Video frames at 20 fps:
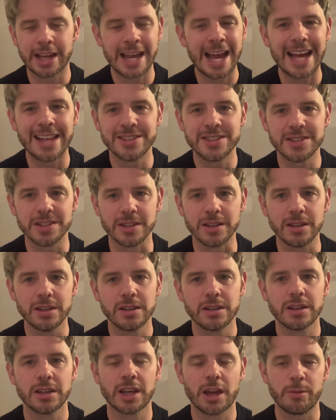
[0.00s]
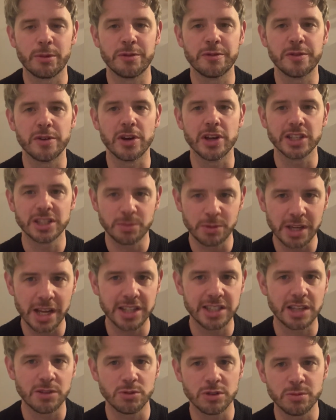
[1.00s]
Cantor, coming first. I mean,
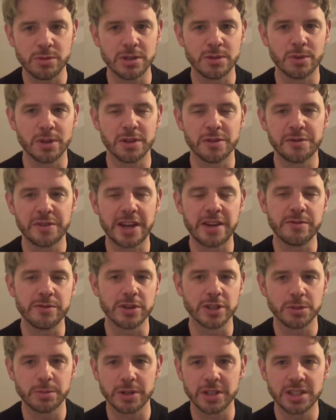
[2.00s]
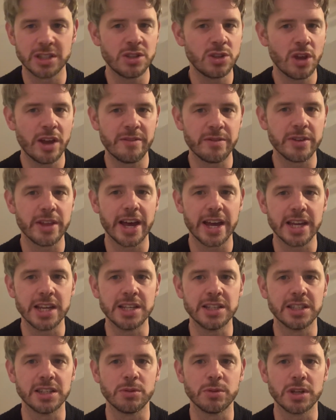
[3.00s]
yes, they would have been one of the favourites, but it's never that
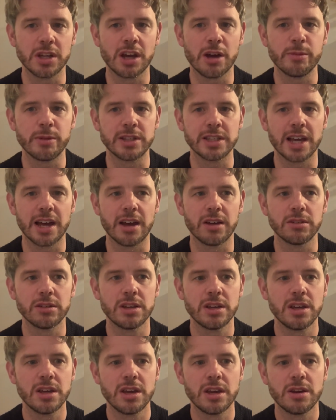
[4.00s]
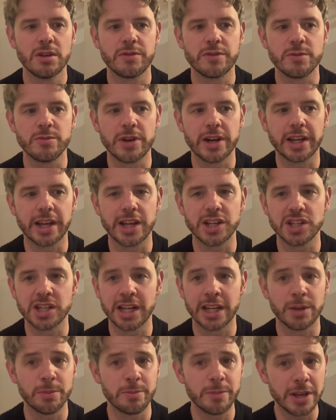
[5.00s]
easy when you're coming down from relegation.
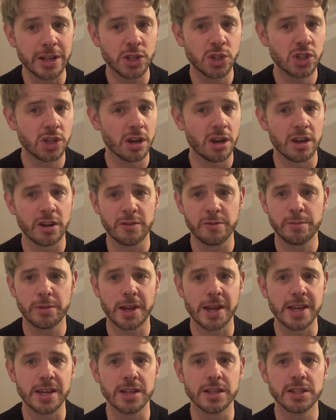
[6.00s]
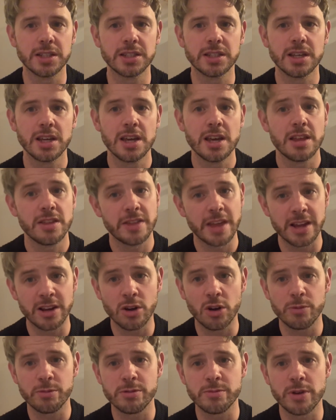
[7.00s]
Had a big churn of players, then
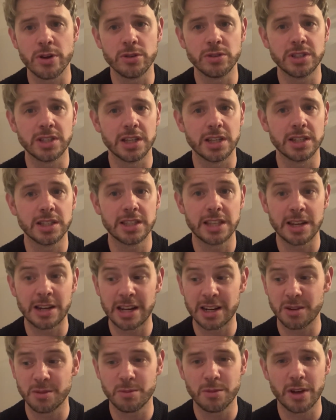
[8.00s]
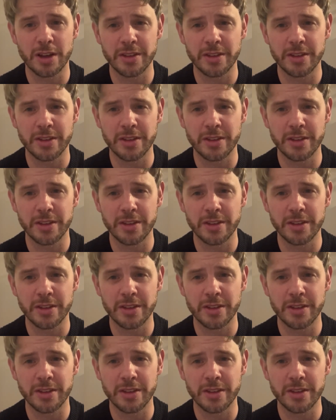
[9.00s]
got promoted, then had a